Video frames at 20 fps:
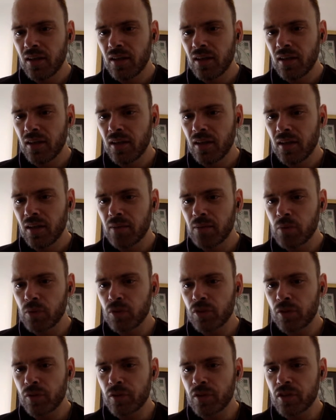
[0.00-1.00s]

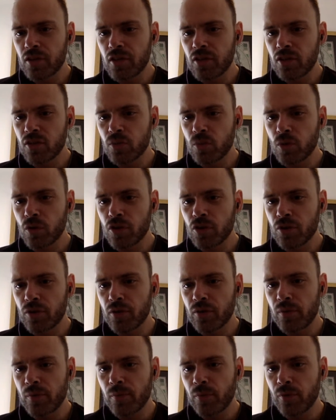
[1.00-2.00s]
Most other exchanges wash
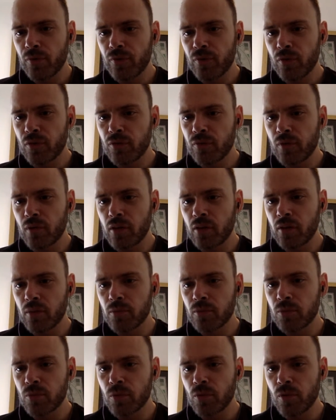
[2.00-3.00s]
trade or report false
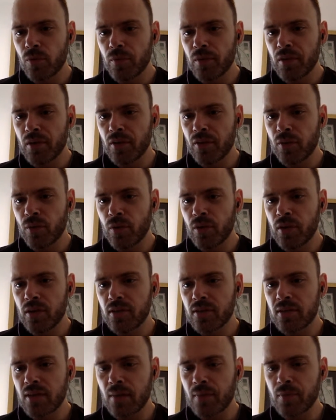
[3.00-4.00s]
volumes. Will there be an authority to
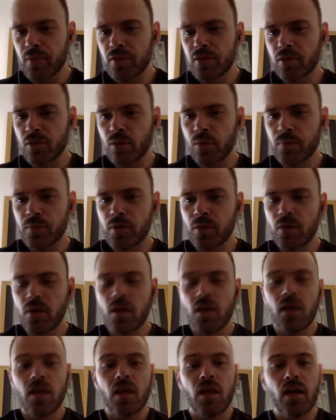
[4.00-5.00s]
stop this in crypto?
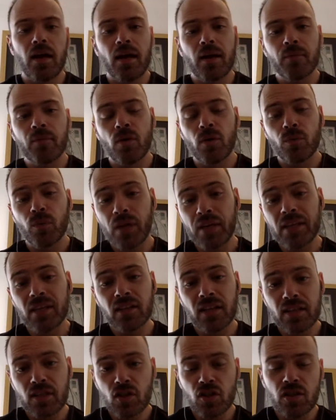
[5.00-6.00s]

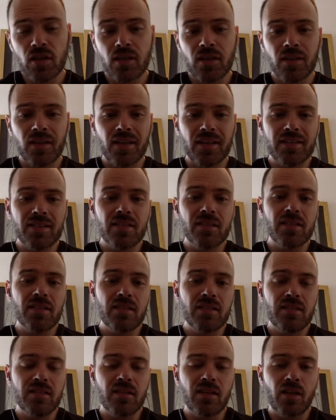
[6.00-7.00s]
Regulation is
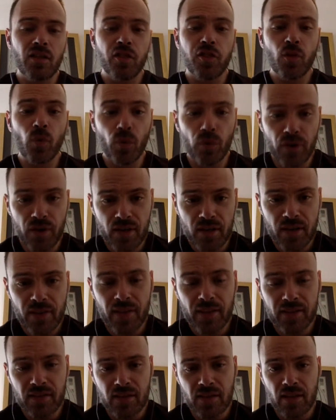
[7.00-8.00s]
the authority
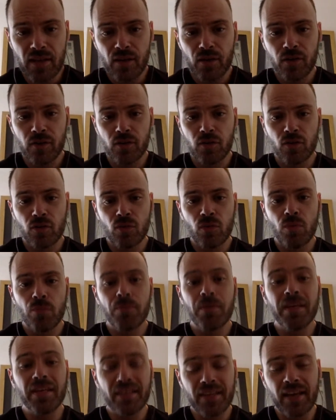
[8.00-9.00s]
that's there to
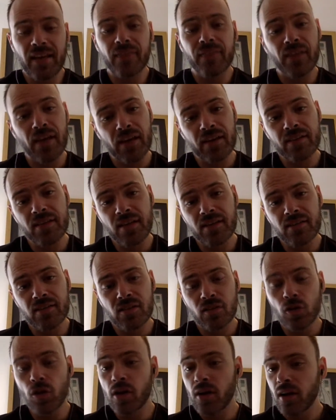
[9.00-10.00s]
mitigate that.
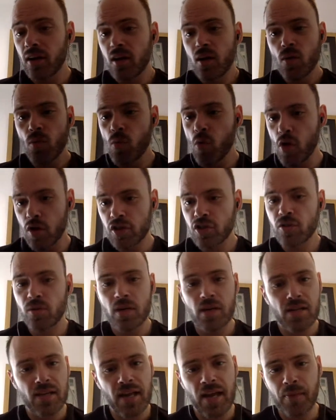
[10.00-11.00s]
Yes. Look, wash
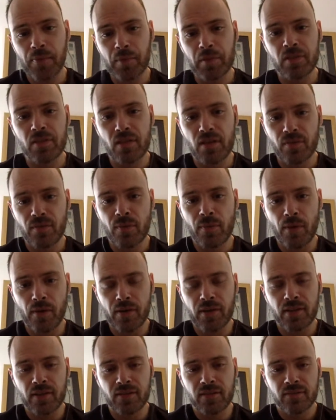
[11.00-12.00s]
trading happens in every
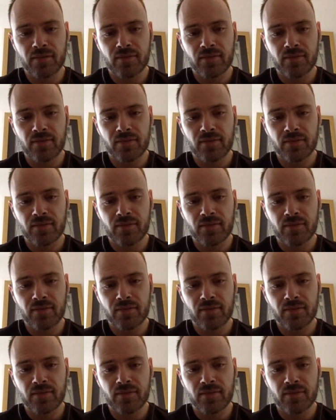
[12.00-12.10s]
market.